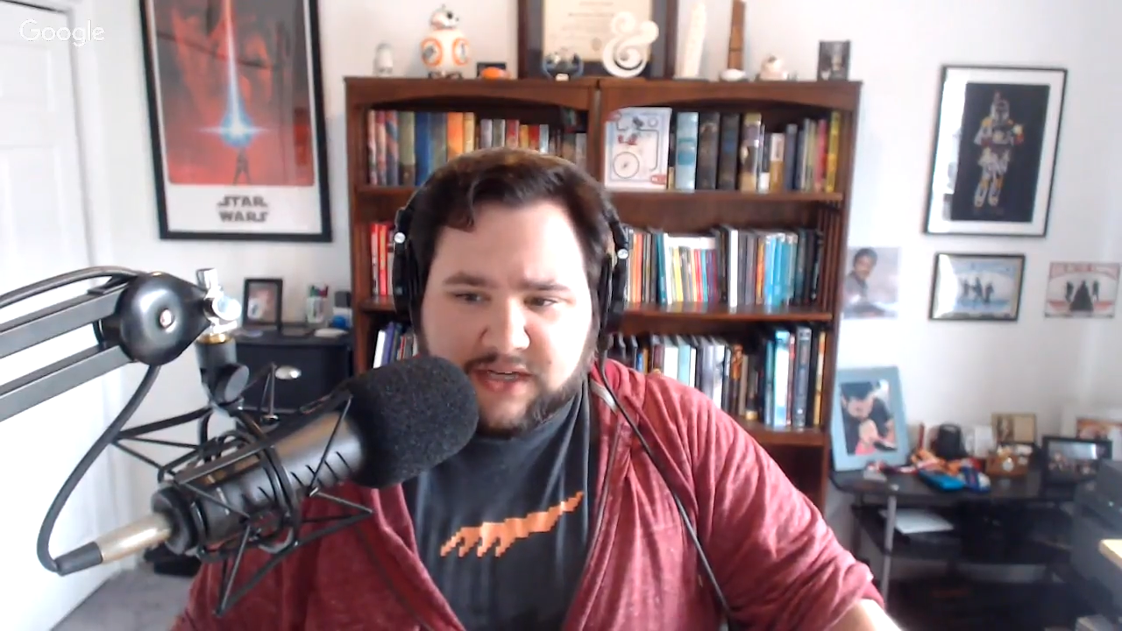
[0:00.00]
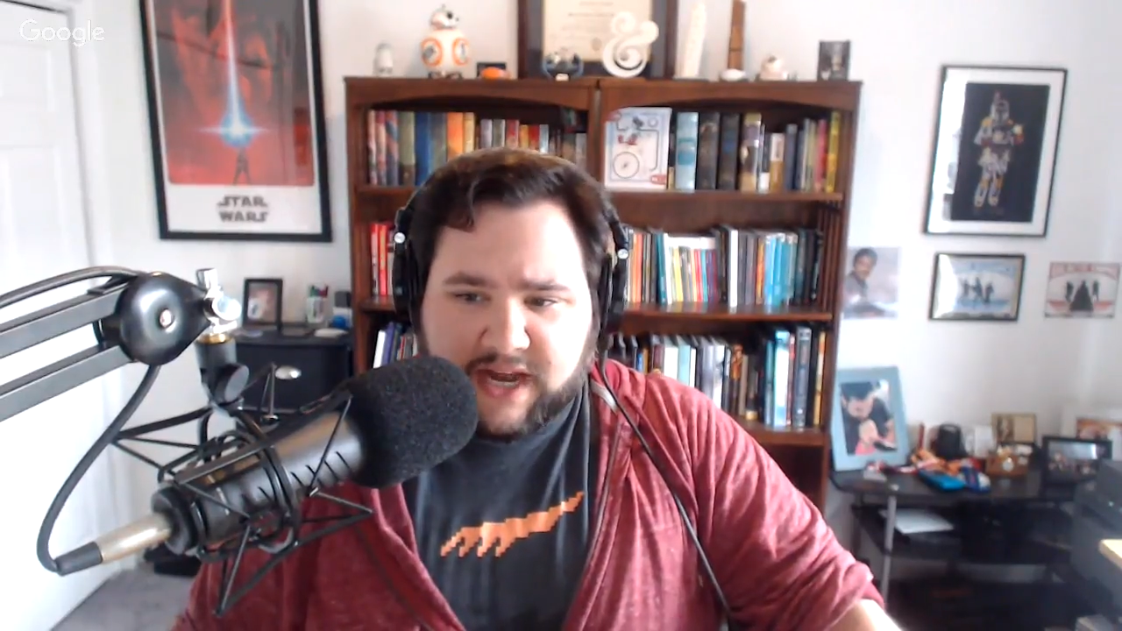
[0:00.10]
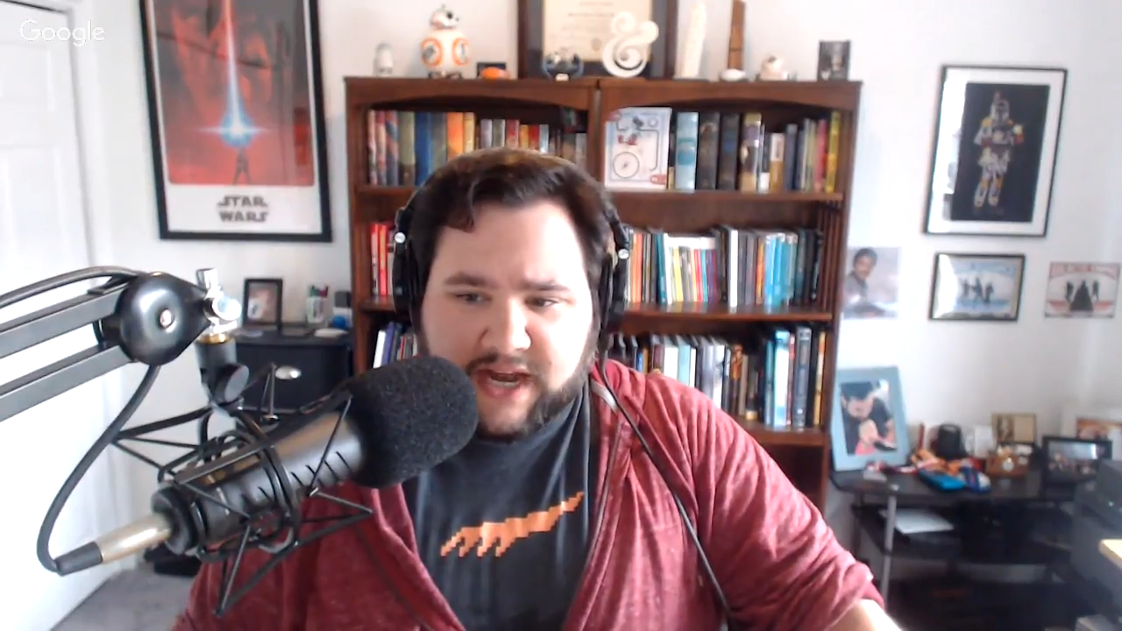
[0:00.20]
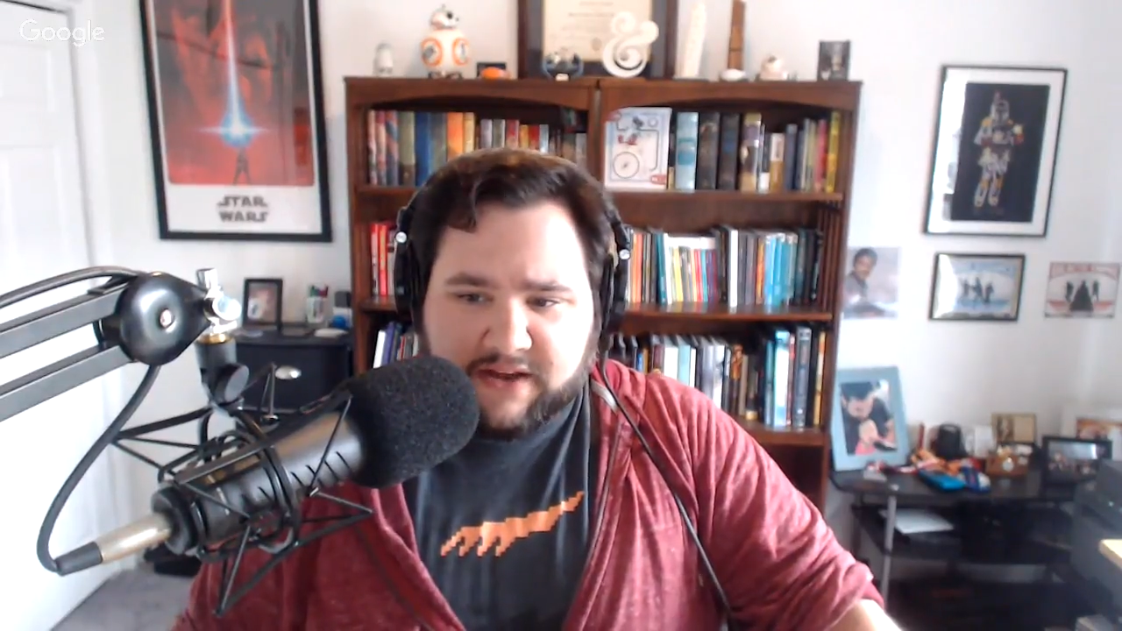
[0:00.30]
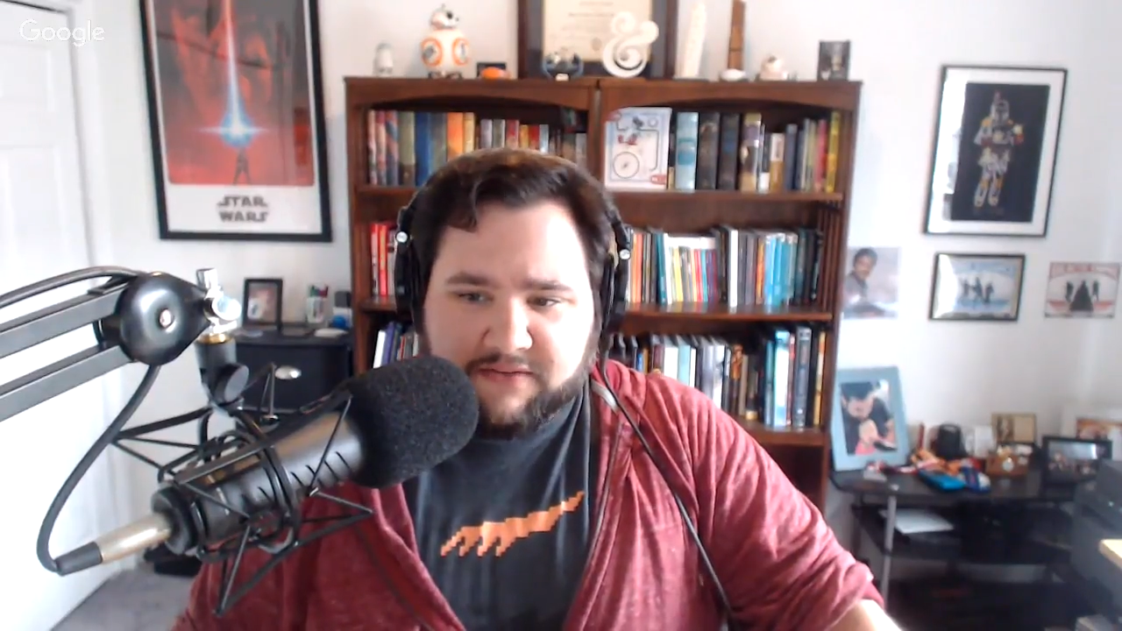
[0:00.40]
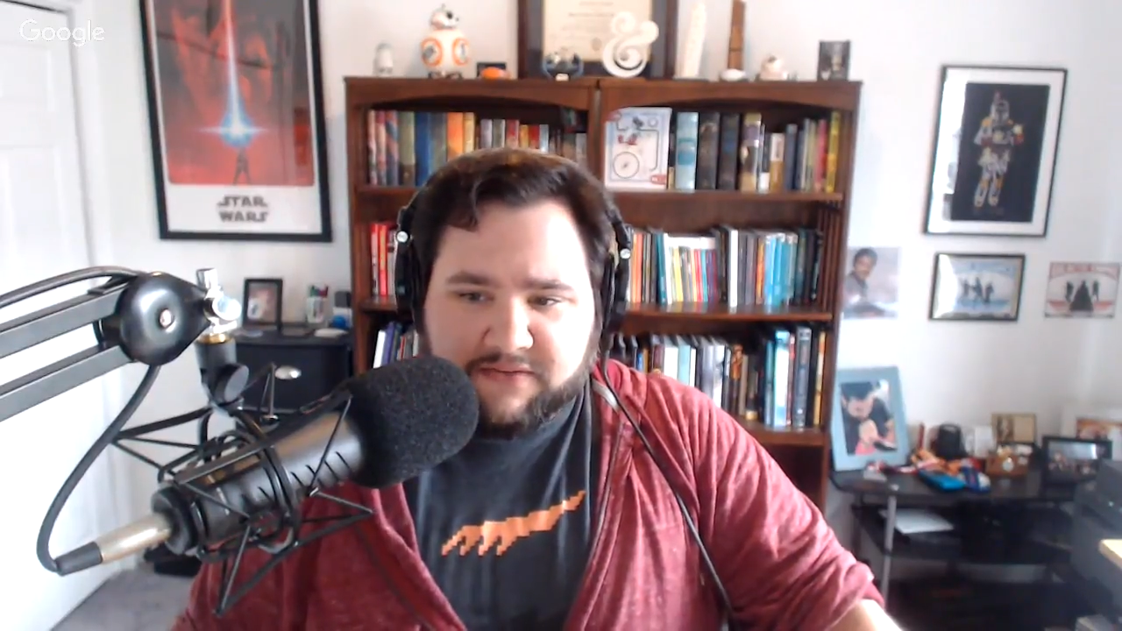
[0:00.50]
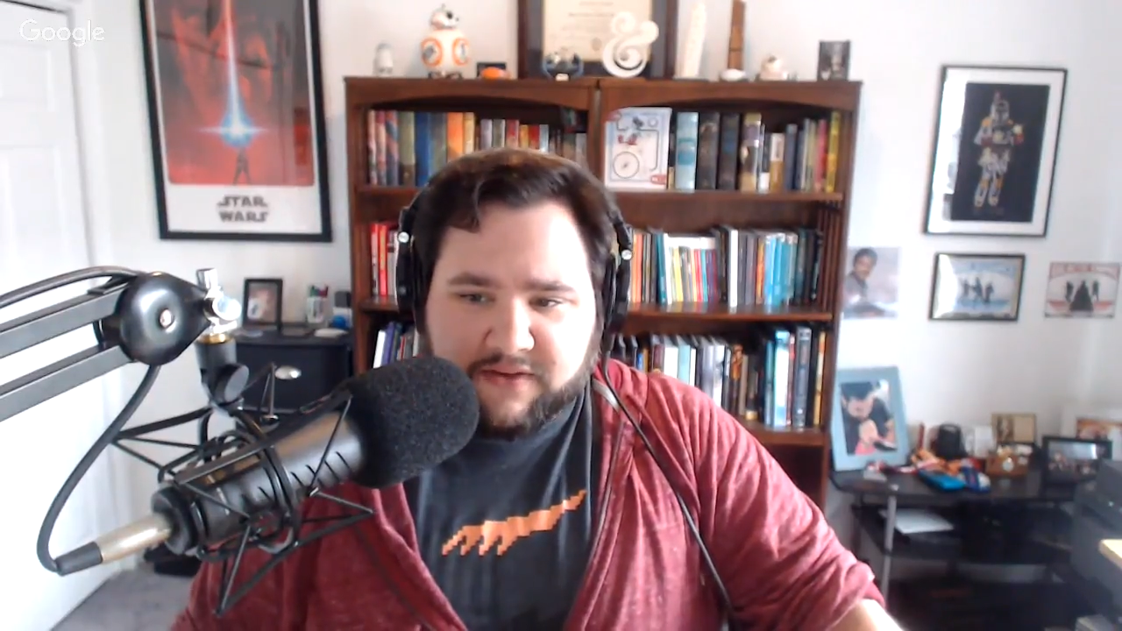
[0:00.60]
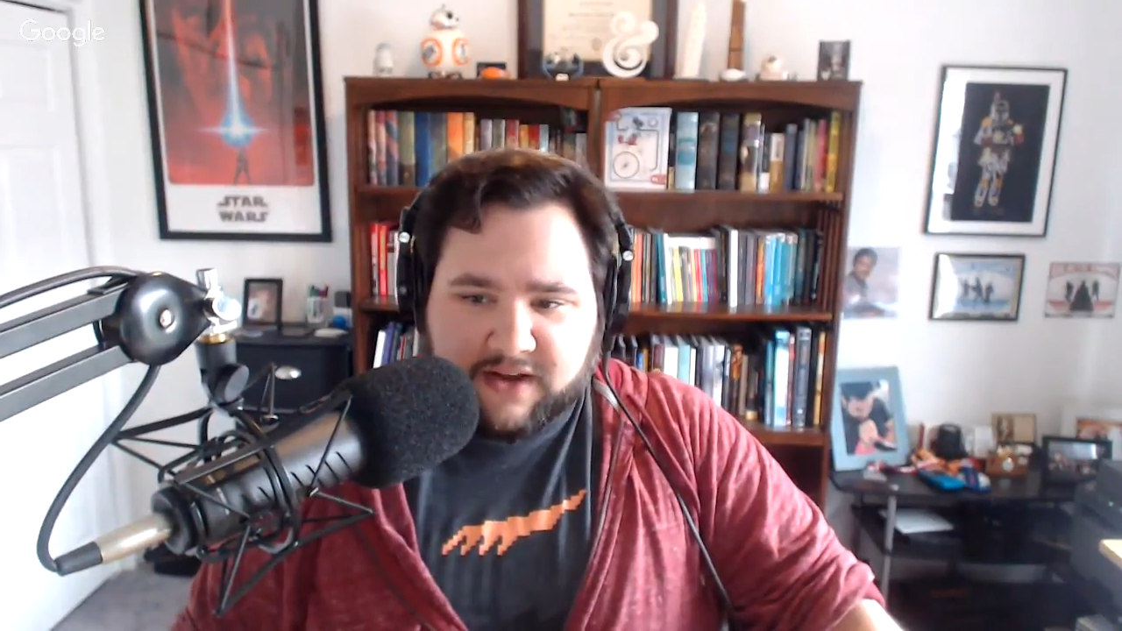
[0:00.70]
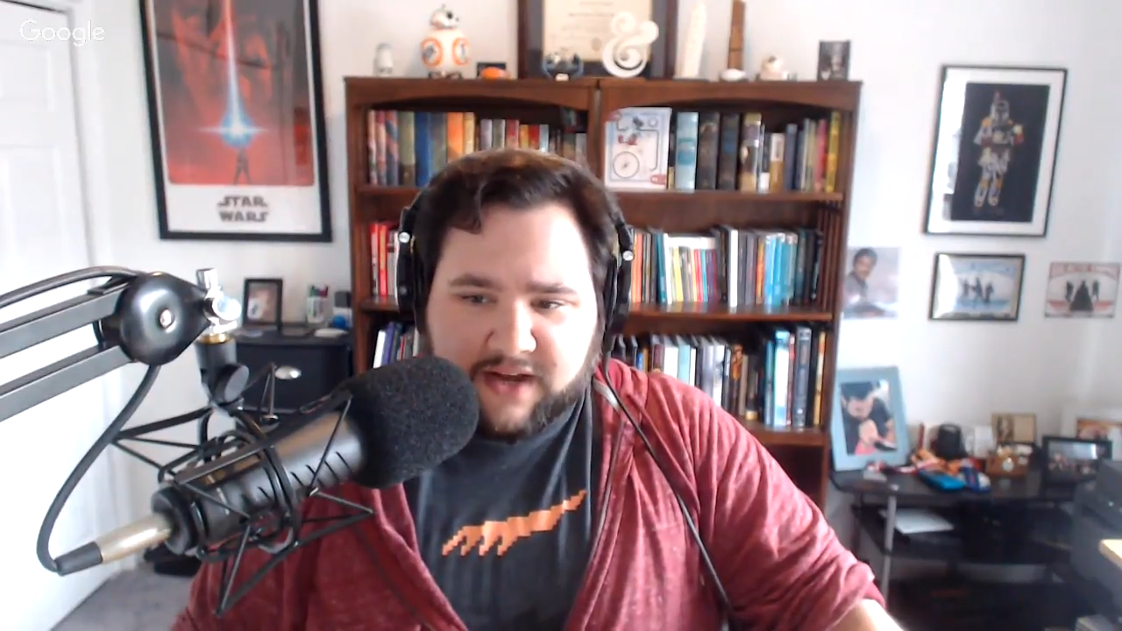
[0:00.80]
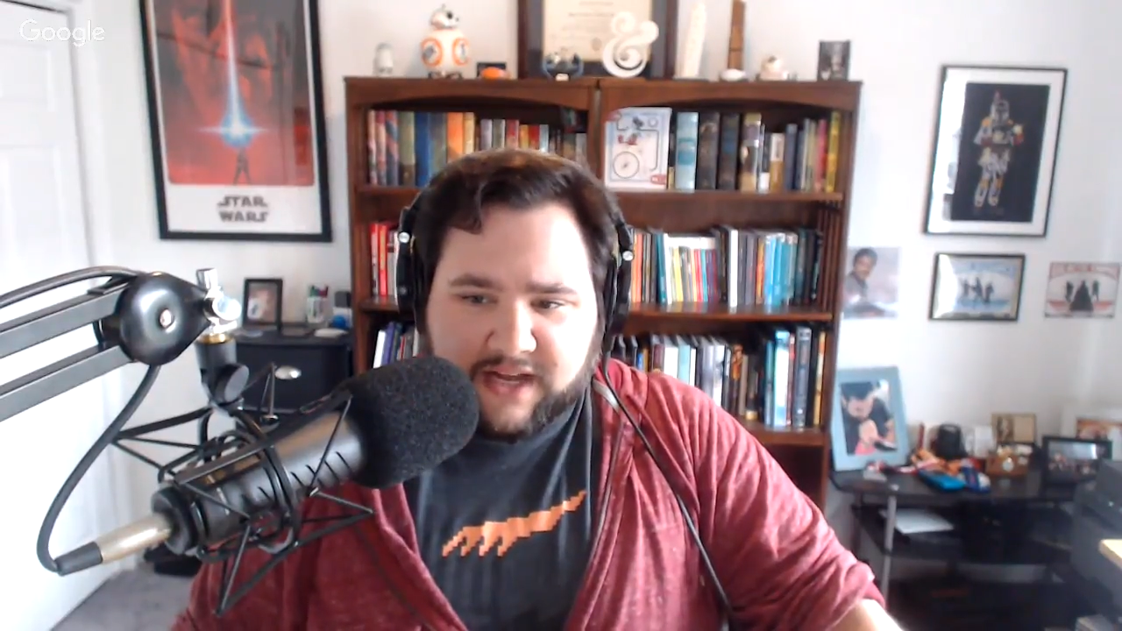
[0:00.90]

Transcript: have